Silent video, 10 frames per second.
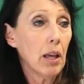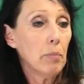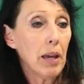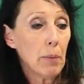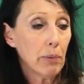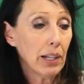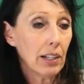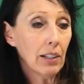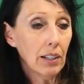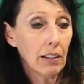paper
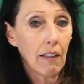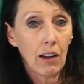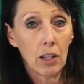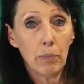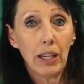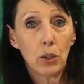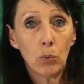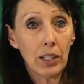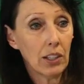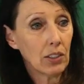here, on page
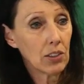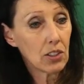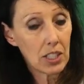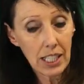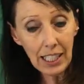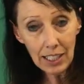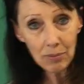113,